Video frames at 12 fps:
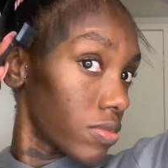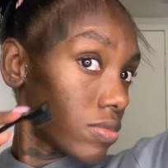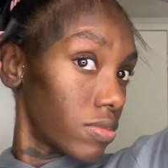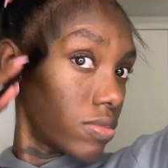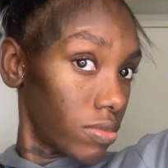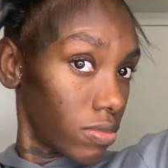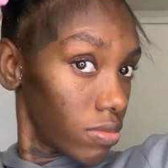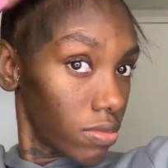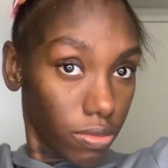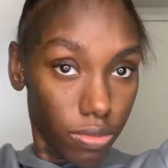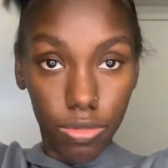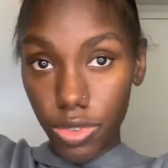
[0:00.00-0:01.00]
A little
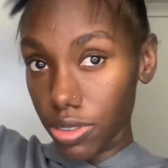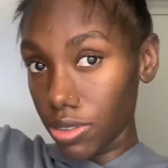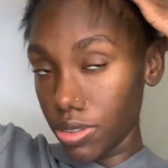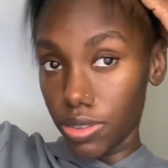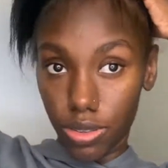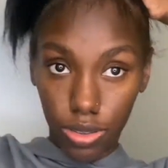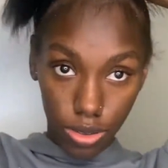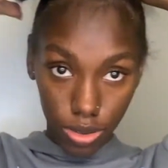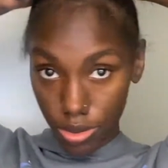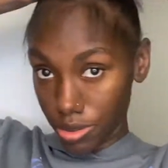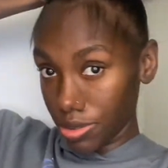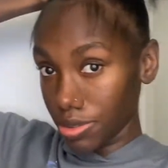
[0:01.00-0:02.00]
sidebar.
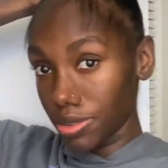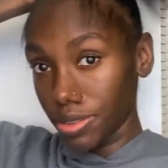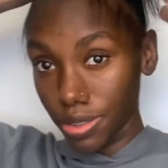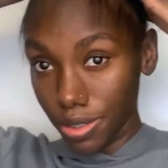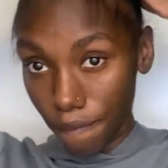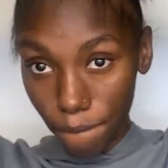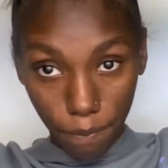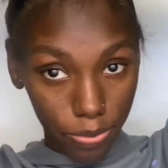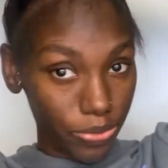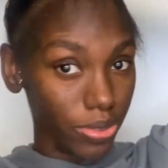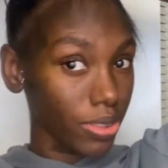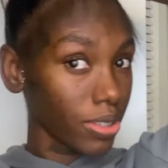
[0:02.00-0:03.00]
If I'm
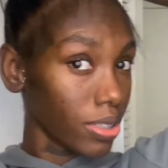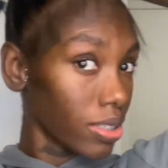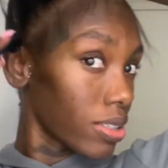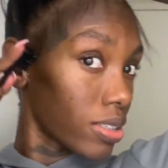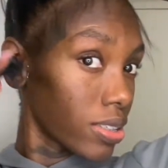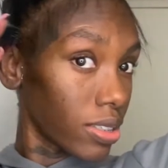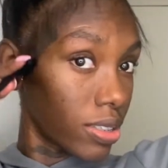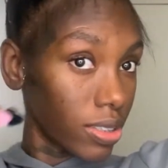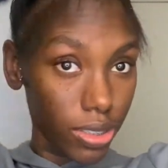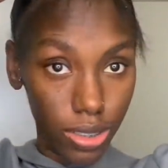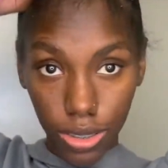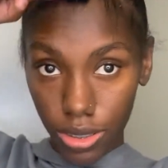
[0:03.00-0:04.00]
looking a little flaky,
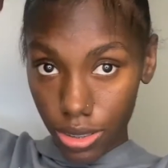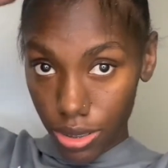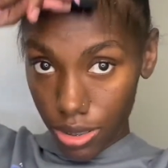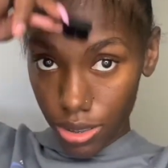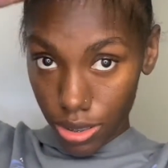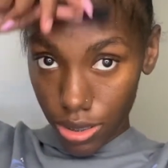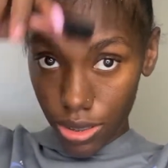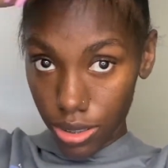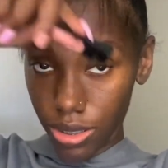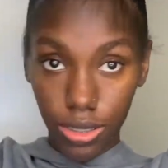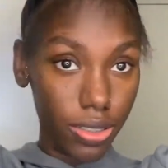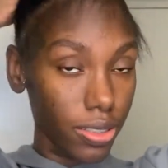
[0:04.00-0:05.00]

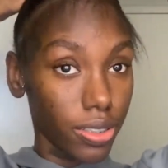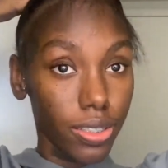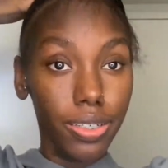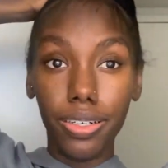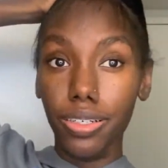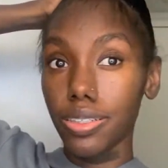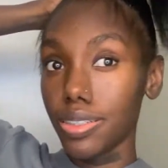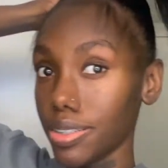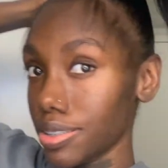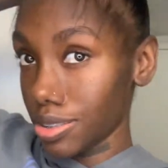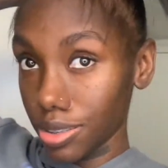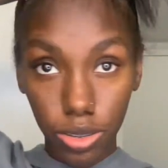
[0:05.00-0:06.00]
I had permed
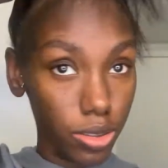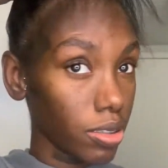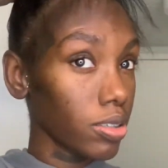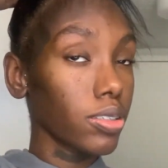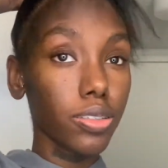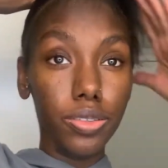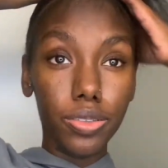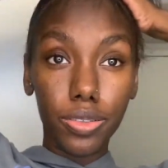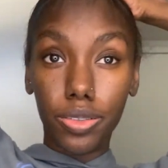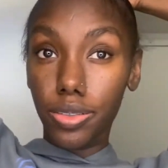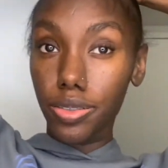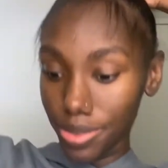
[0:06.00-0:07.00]
my hair a few weeks ago,